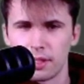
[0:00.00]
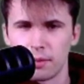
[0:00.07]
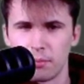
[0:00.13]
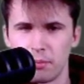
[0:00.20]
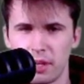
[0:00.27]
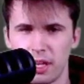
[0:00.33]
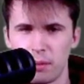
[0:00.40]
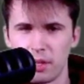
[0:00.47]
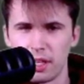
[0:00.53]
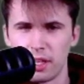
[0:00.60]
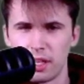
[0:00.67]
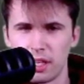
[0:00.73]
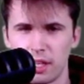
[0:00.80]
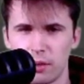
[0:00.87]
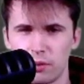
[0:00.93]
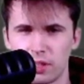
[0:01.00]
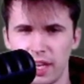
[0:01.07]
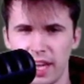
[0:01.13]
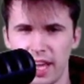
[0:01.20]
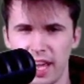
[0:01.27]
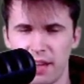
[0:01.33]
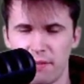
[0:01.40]
Maybe. He goes
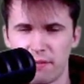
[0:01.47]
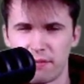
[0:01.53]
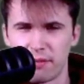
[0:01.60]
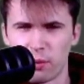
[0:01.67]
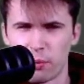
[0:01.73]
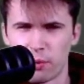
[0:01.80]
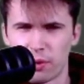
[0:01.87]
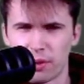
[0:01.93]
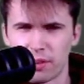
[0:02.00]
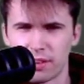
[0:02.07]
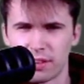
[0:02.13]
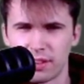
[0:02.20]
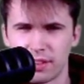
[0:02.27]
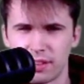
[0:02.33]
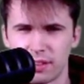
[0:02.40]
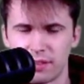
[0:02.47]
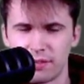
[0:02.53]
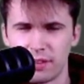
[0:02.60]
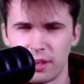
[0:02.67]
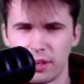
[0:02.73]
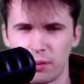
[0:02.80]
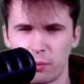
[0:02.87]
a4. It's
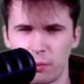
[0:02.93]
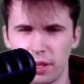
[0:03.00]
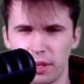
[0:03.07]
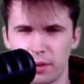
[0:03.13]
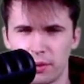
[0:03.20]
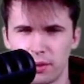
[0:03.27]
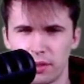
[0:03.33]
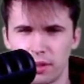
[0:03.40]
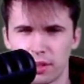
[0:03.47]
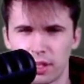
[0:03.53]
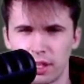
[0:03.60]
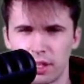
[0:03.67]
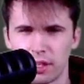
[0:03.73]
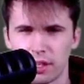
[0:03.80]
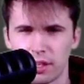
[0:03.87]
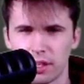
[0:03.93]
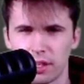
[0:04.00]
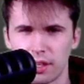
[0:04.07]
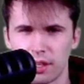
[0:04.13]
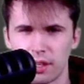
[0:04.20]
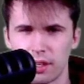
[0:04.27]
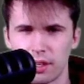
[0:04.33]
very weird looking.
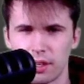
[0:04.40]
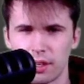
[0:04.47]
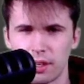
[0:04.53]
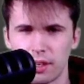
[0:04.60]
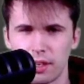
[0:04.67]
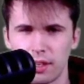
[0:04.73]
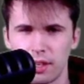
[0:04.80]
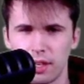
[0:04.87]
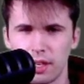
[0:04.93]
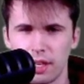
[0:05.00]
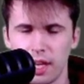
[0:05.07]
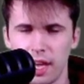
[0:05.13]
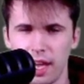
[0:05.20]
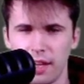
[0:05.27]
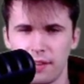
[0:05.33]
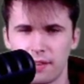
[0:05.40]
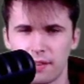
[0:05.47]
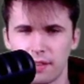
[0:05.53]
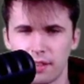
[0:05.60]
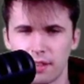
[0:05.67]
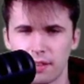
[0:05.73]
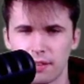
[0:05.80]

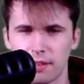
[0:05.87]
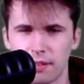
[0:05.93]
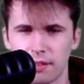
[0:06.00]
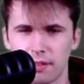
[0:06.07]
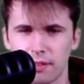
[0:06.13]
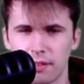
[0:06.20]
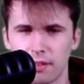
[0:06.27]
a6.